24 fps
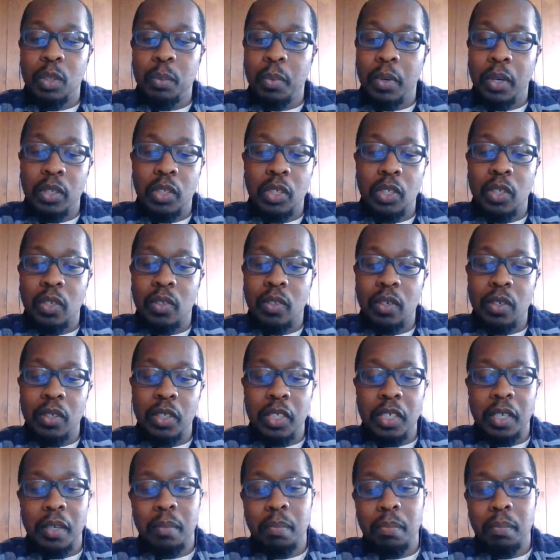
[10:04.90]
the response,
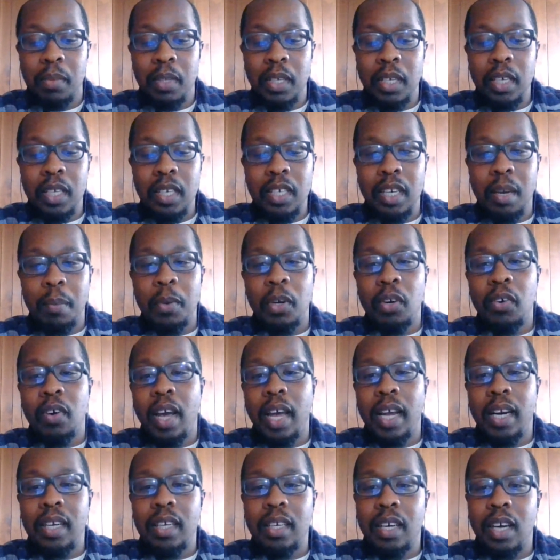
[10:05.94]
there's some
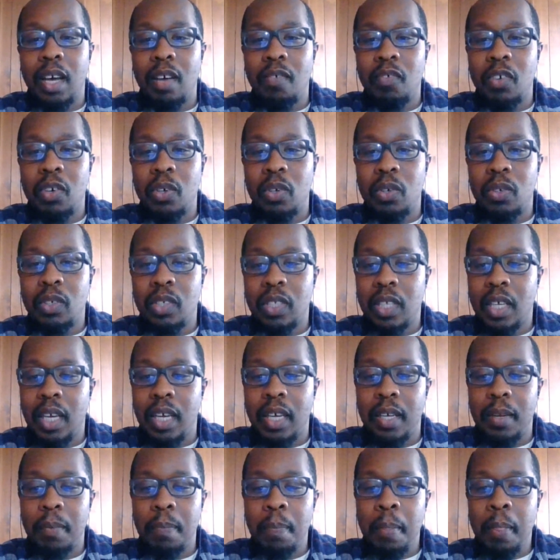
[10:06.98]
Democratic governors
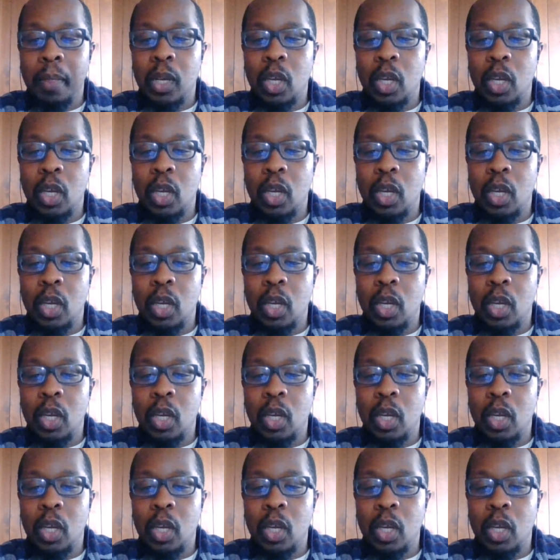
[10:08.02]
that